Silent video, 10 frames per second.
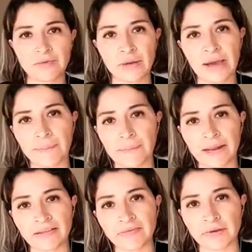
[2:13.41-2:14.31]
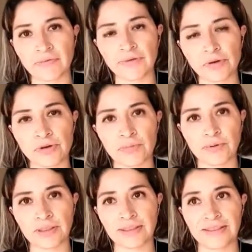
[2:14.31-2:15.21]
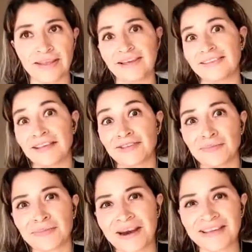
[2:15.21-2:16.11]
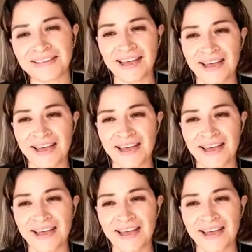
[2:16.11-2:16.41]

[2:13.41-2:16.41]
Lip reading: We have plans for the future, but it's a surprise.